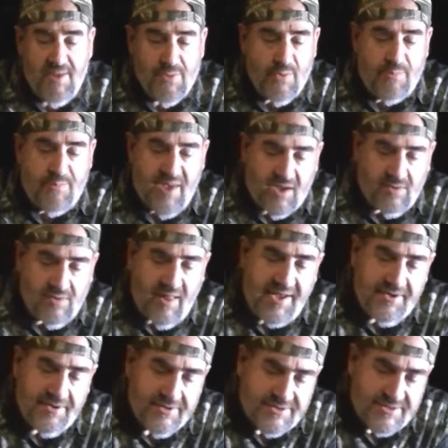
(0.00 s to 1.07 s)
The Bic
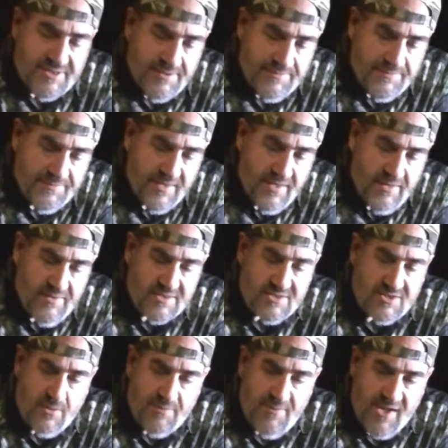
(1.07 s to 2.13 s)
lighters, this is
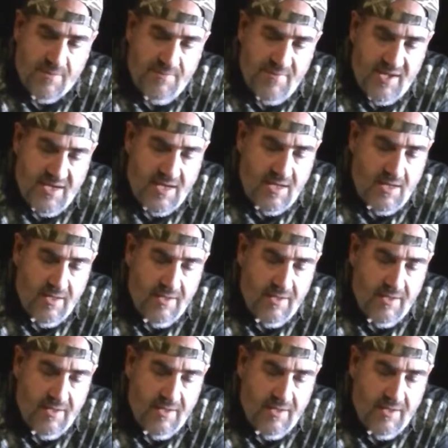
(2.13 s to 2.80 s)
your Bic Mini,